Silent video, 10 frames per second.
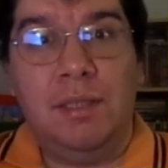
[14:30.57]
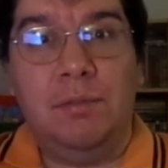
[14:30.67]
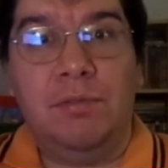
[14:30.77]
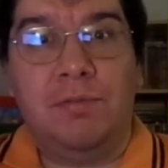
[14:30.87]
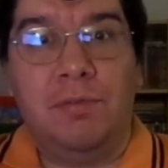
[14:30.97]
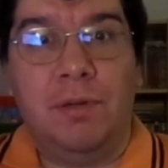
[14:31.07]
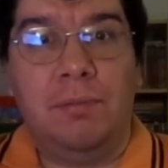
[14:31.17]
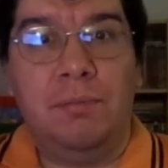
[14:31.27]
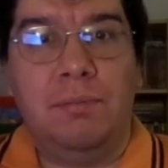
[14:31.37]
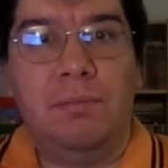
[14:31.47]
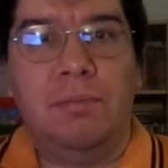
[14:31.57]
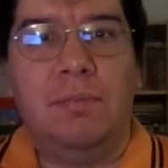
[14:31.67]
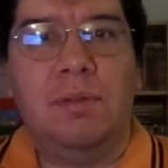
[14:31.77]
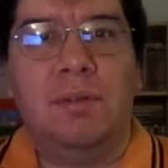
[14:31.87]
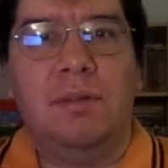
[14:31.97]
who was from
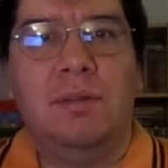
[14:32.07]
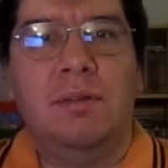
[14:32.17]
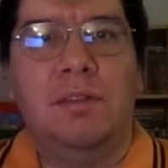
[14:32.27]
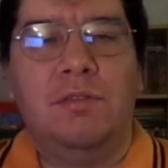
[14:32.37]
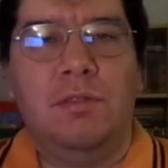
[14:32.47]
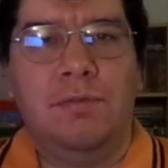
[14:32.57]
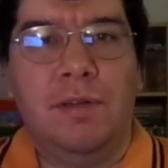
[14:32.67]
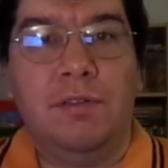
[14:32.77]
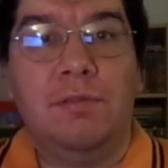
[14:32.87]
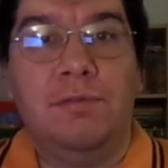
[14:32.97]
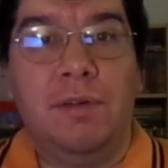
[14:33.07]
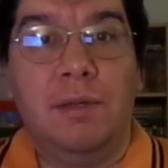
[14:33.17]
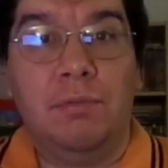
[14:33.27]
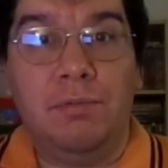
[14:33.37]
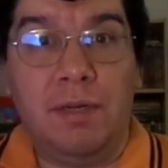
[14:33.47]
the
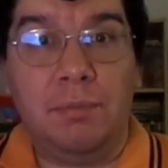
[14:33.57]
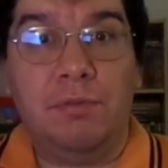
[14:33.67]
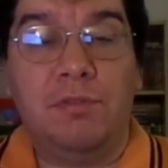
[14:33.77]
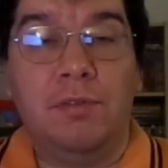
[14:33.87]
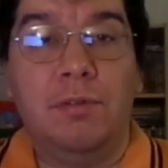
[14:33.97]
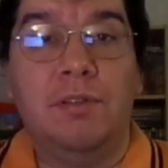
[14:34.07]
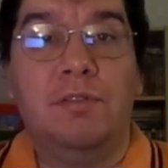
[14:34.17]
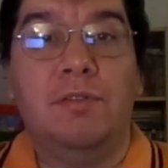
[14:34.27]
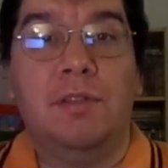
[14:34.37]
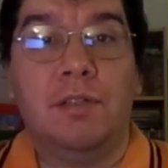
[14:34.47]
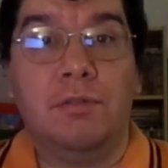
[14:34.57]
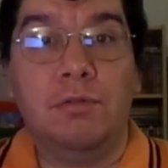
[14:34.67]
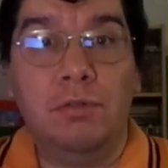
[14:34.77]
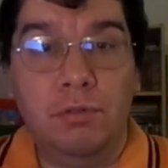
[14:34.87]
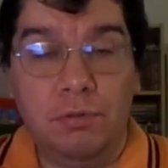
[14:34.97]
2005 revival series
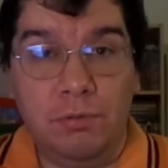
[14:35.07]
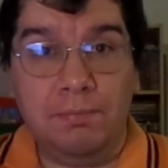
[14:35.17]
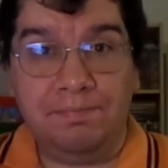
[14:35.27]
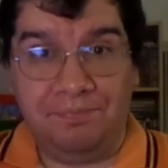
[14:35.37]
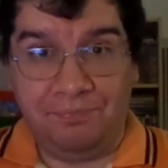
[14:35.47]
Doctor Who,